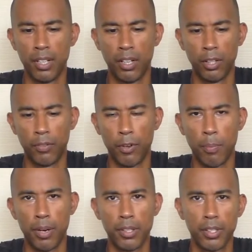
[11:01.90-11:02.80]

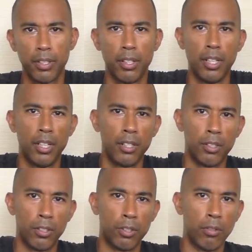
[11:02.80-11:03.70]
Foamposite.
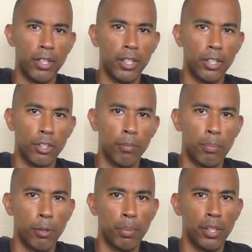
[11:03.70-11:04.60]
So it's greenish and
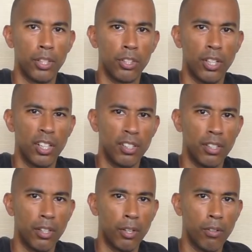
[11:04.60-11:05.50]
purplish. Yeah, you can
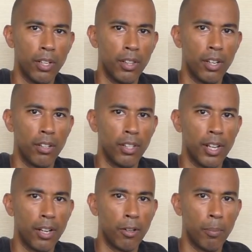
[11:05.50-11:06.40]
see the green there on the
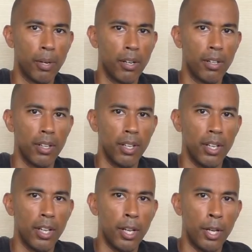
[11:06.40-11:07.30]
ankle part.
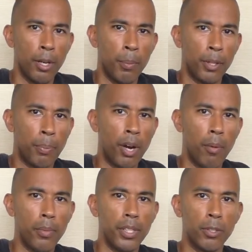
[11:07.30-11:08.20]
But the
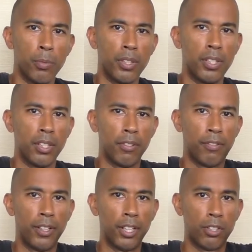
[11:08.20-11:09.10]
problem is with the
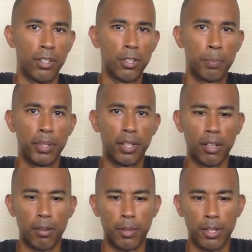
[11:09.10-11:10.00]
finish on this
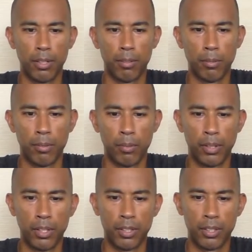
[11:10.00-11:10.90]
particular model,
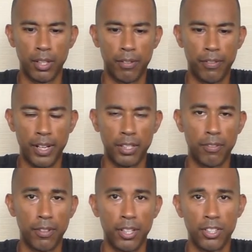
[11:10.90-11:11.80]
with this fancy
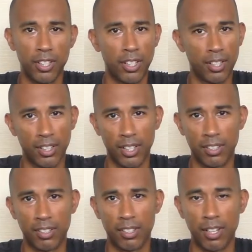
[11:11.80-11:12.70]
finish, it
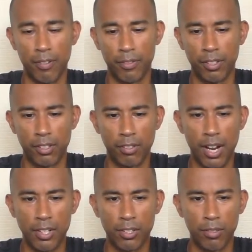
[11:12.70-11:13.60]
gets scuffed and
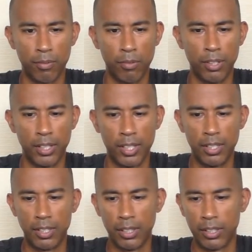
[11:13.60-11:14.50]
scratched really
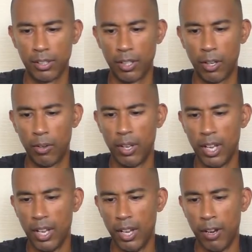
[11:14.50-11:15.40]
easily. So
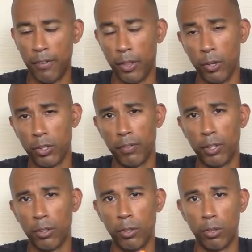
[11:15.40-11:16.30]
for those of
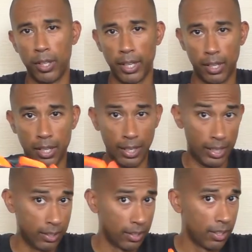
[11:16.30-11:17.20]
you who are like
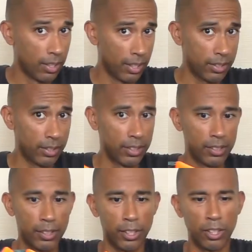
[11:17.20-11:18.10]

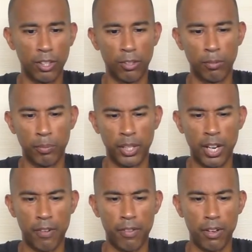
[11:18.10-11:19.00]
collecting, you know, be
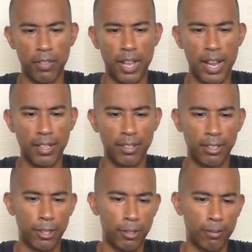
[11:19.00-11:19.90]
careful of that.
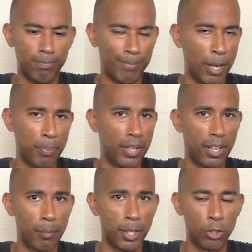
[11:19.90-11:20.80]
You know, I
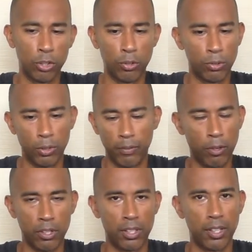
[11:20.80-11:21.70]
play in my shoes, so of
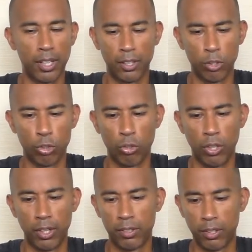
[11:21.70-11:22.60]
course they're gonna get
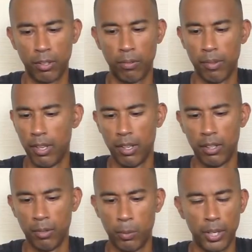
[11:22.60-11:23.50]
destroyed. So
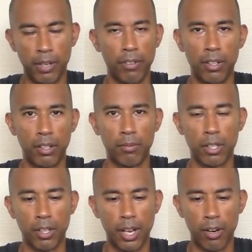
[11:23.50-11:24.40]
whatever, I
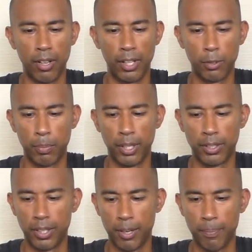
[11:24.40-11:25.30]
could care less.
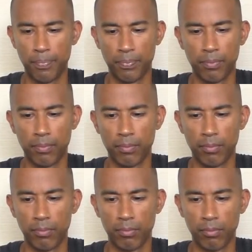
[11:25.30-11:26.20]
But
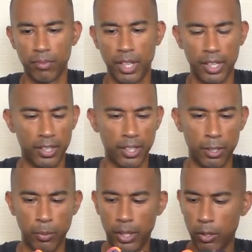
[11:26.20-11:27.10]
yeah, I guess
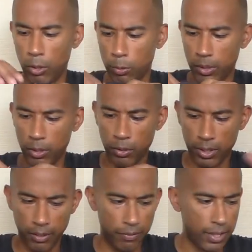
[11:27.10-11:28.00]
that's the way it goes with those
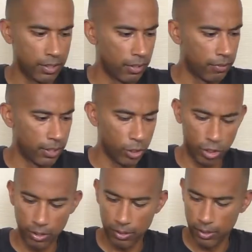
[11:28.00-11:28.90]
fancy
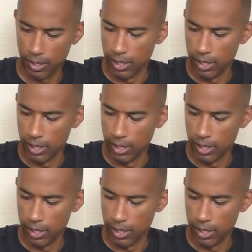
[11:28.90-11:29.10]
finishes.